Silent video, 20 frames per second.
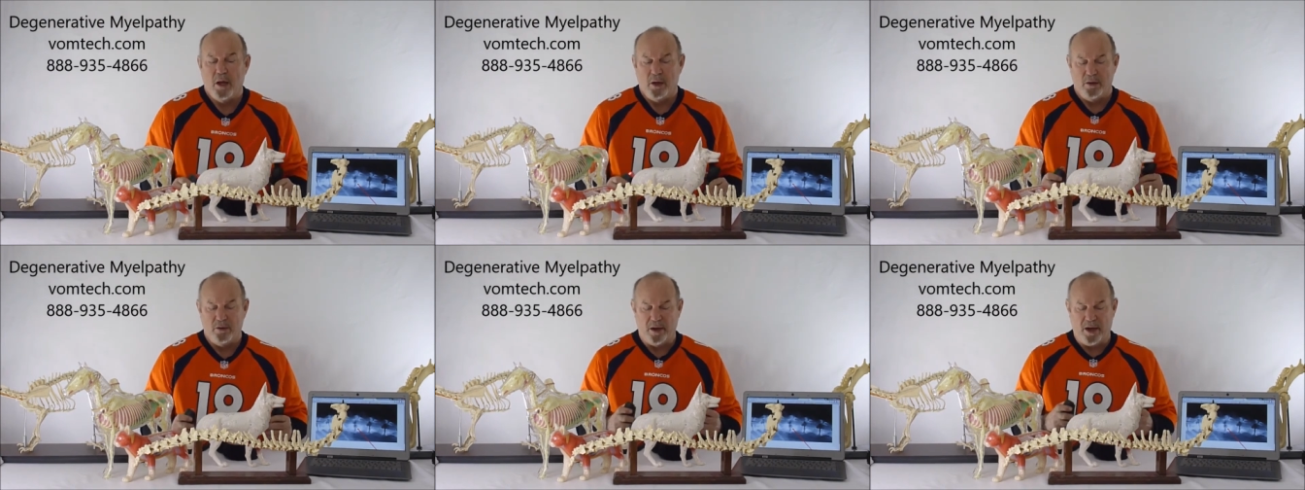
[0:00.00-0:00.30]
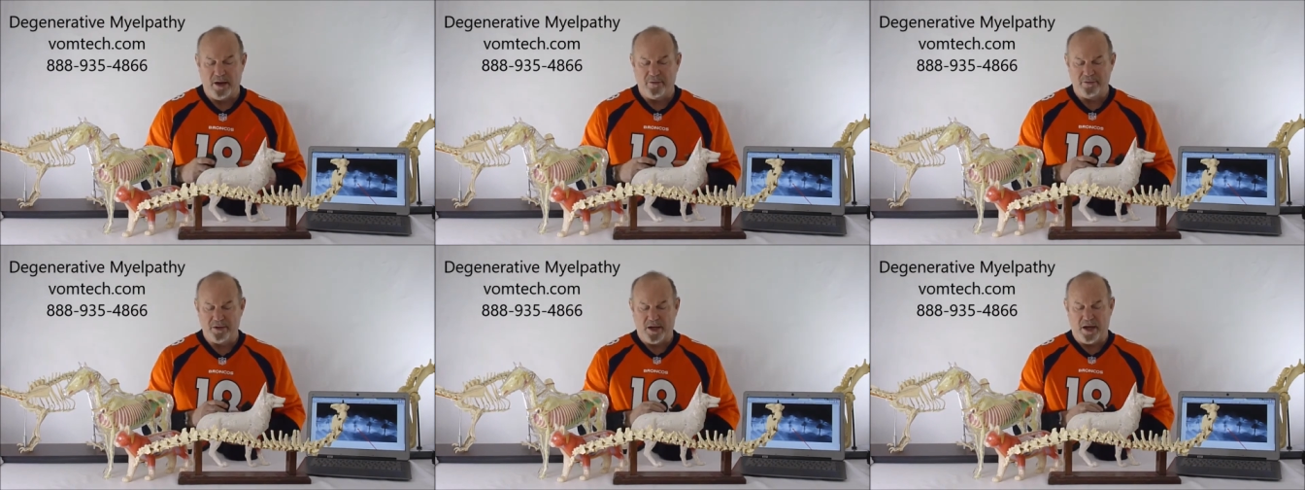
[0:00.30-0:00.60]
You
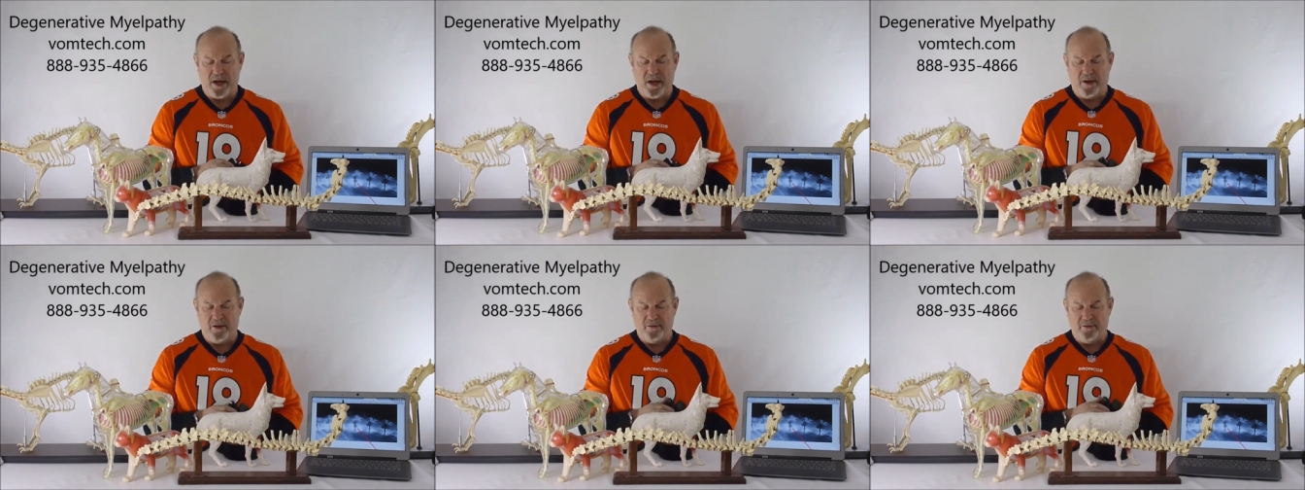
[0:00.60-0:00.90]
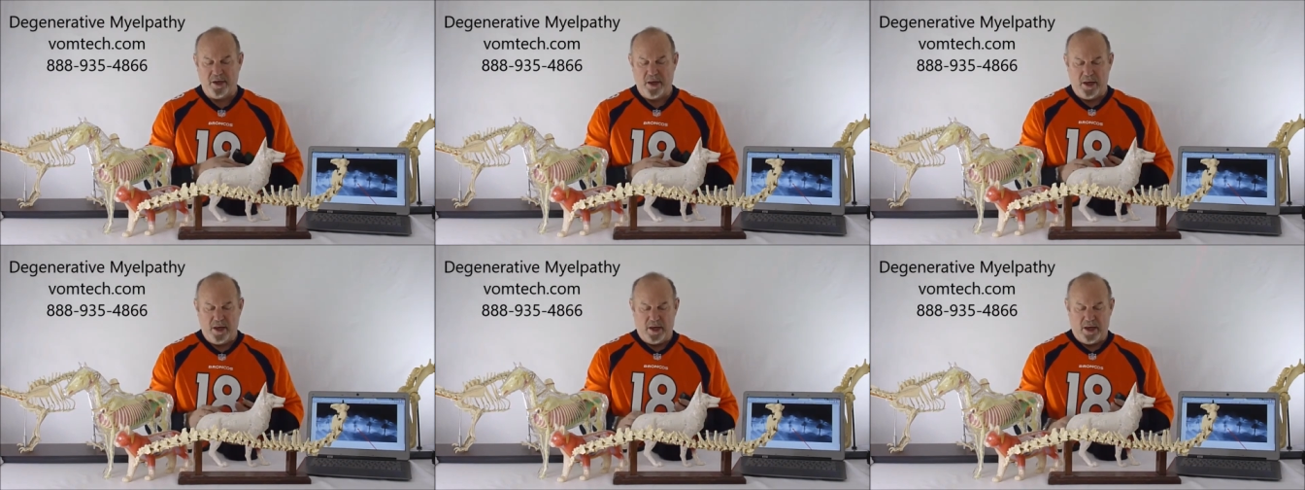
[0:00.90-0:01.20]
have to
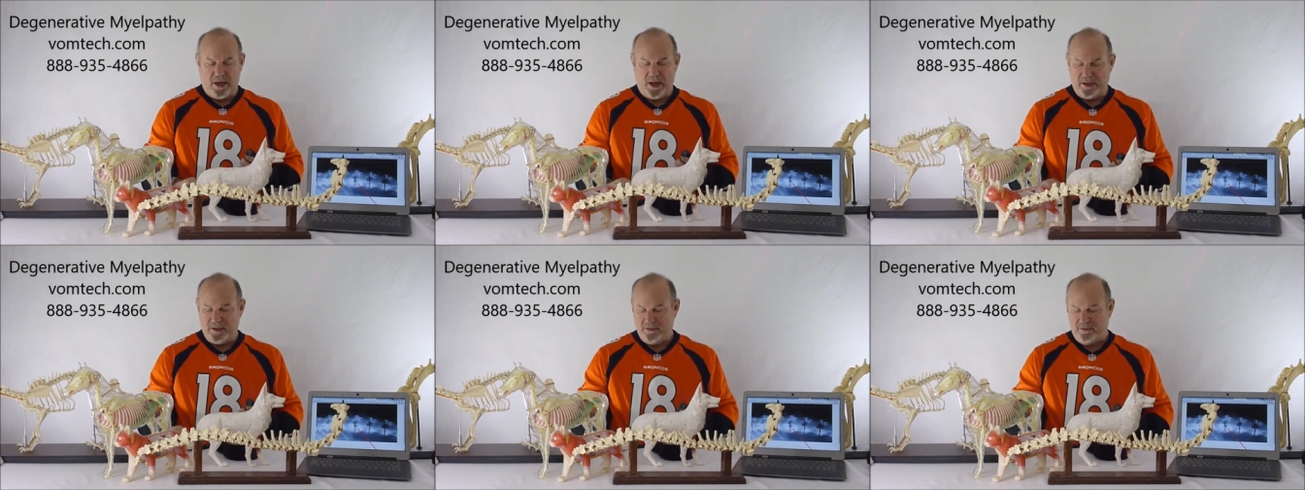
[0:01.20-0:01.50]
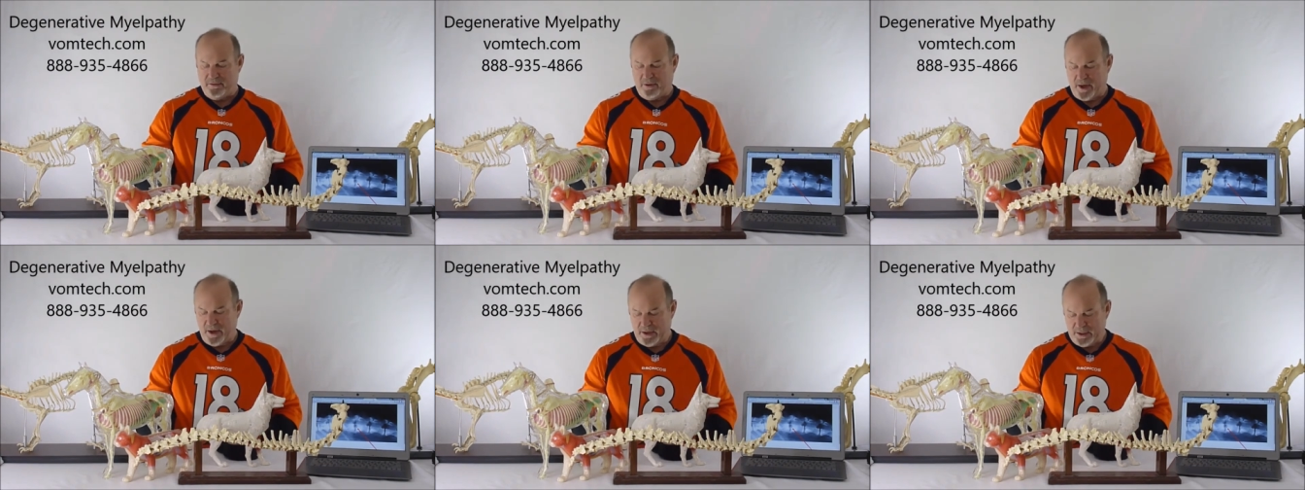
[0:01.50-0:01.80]
have a
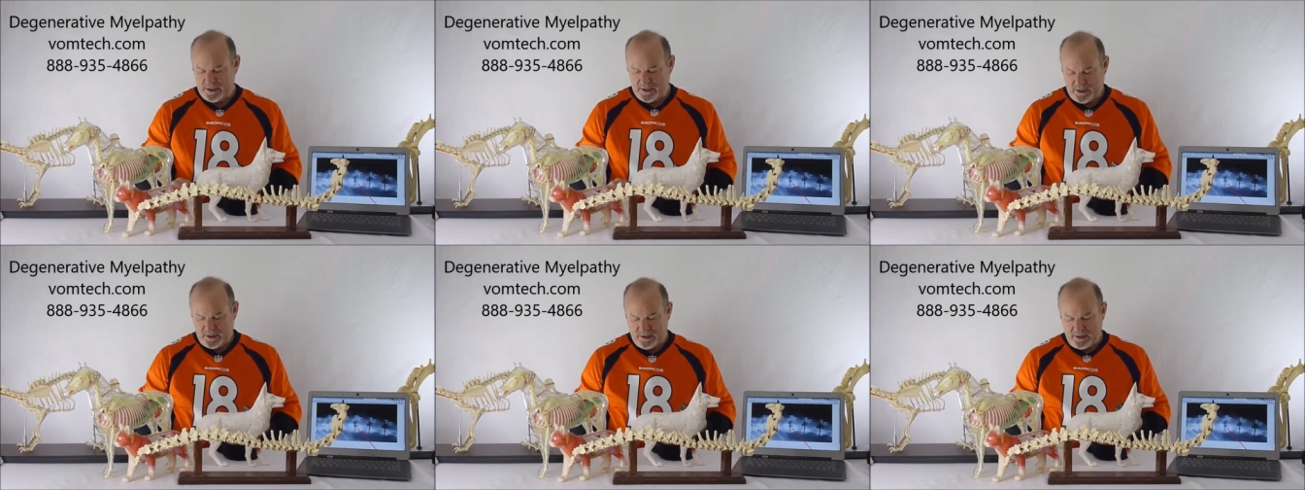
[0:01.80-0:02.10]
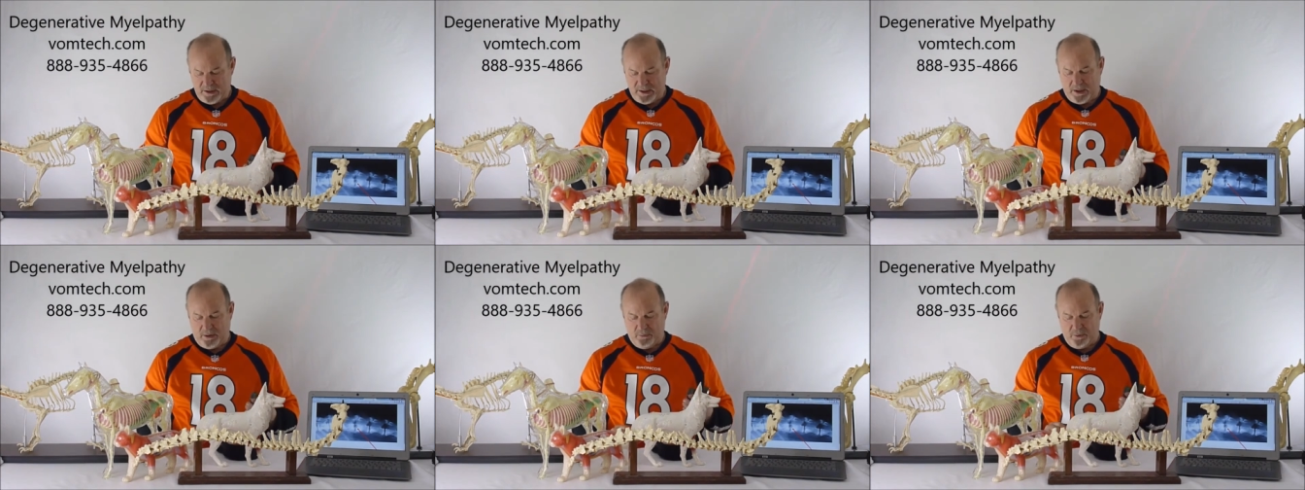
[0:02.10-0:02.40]
device
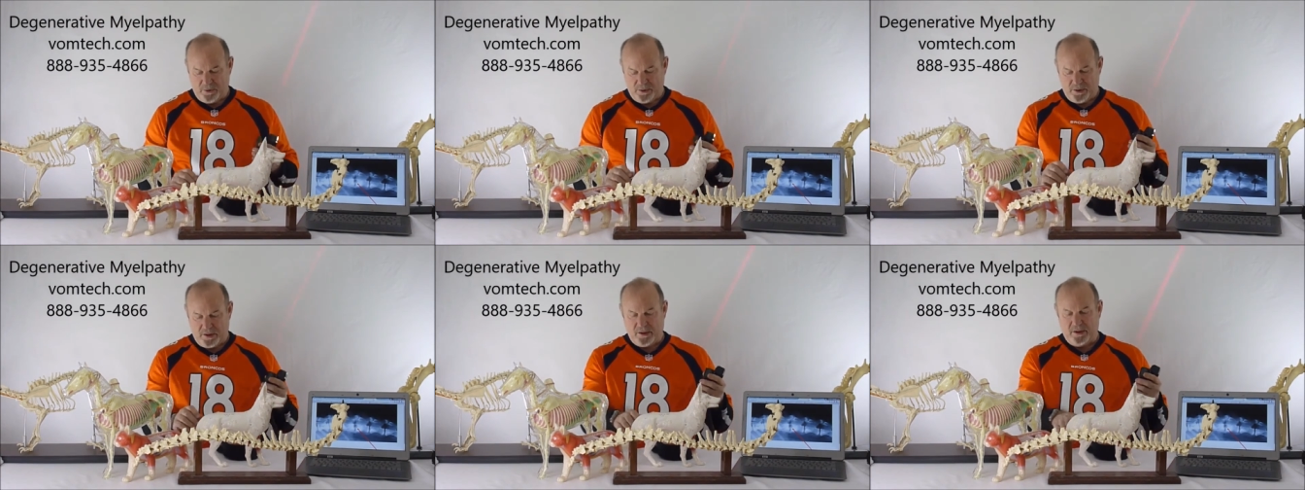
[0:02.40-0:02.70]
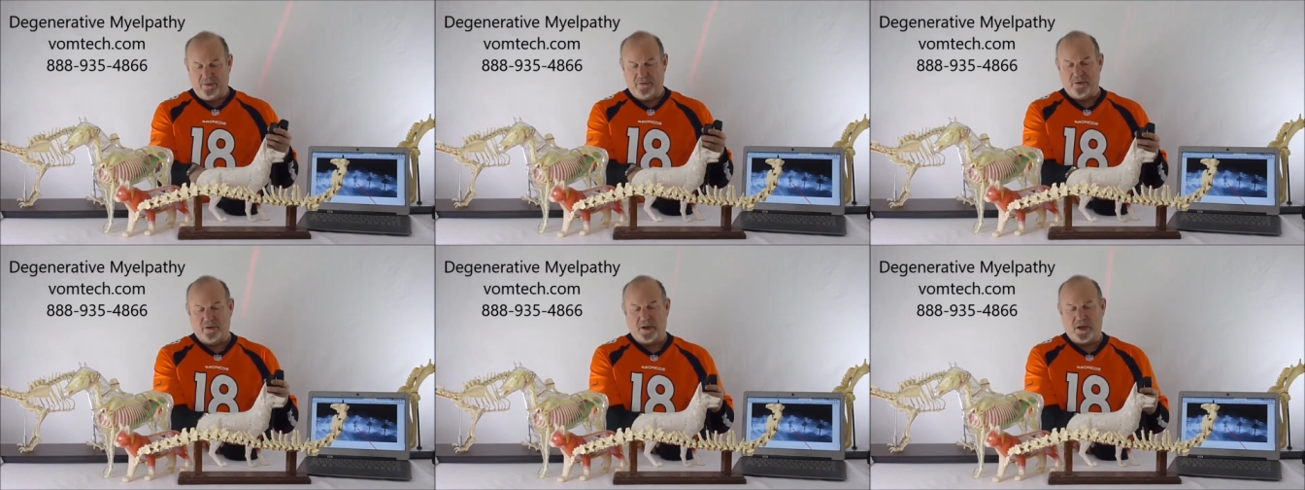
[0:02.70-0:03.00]
that will
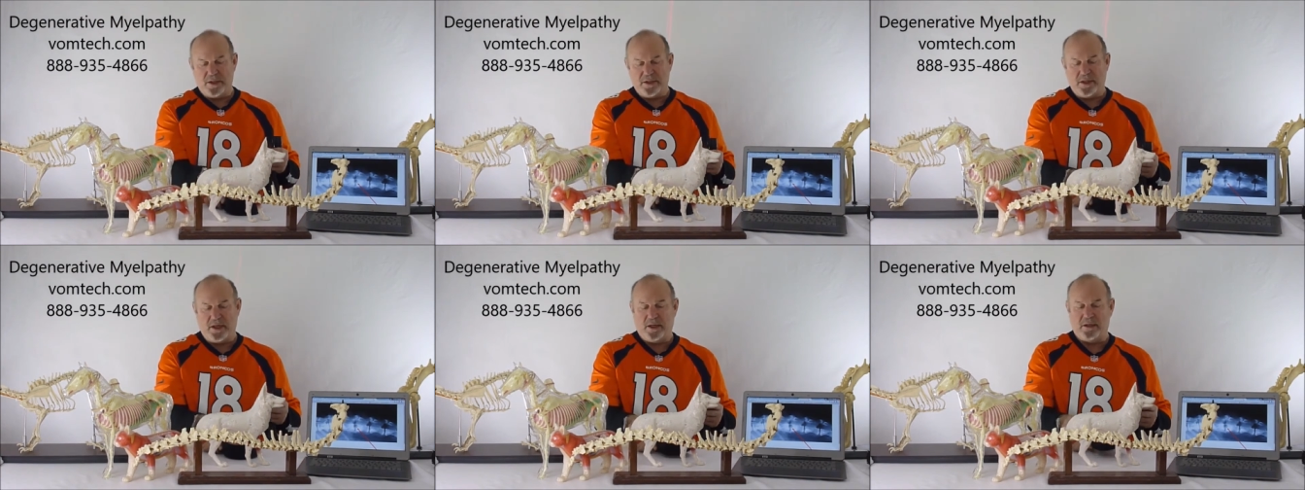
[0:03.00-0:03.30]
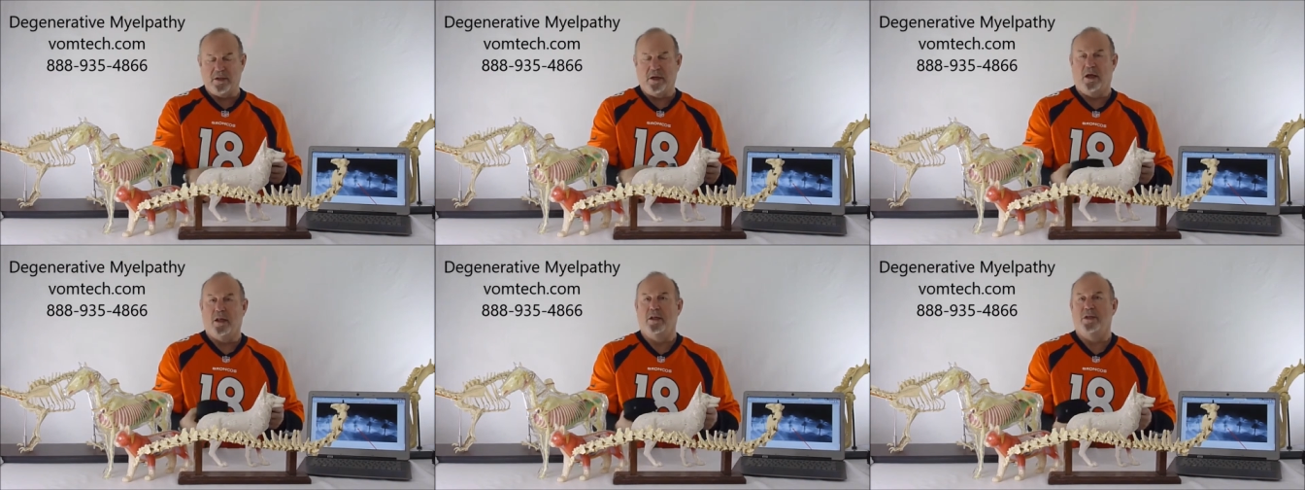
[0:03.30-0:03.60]
deliver a
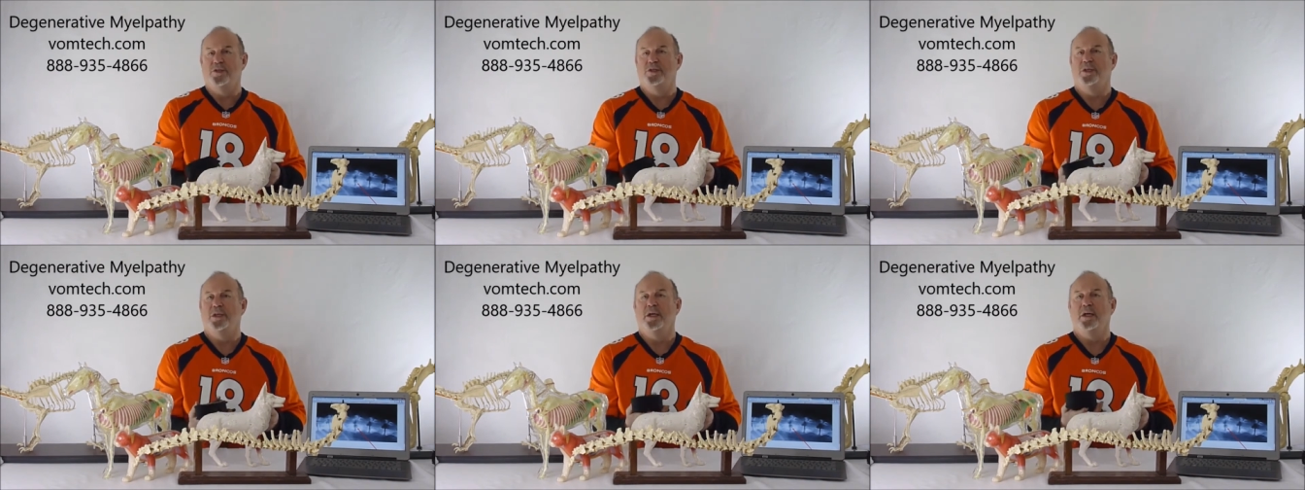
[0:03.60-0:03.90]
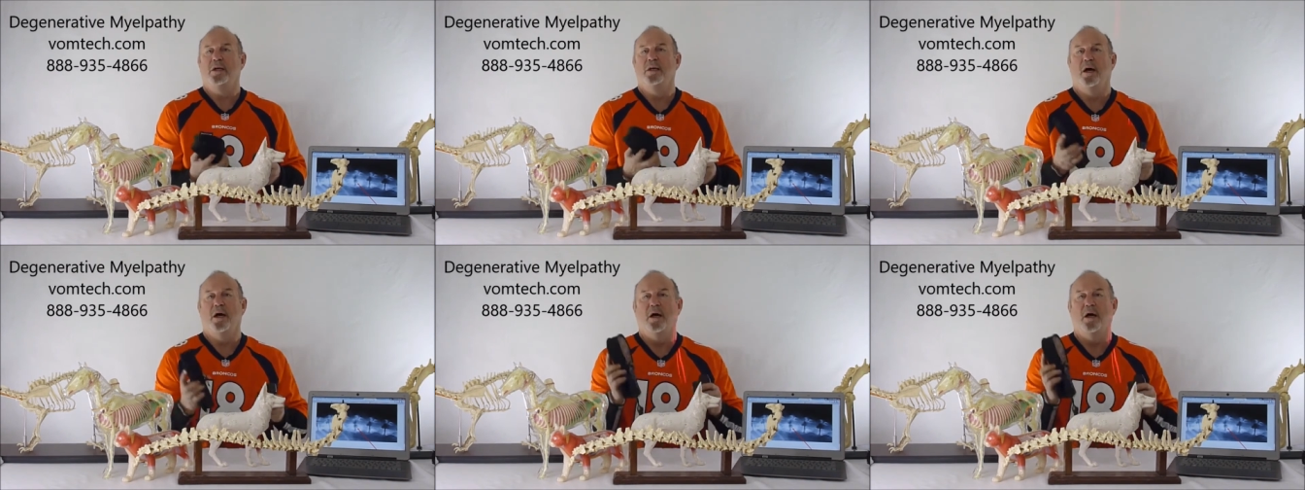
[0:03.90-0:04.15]
technology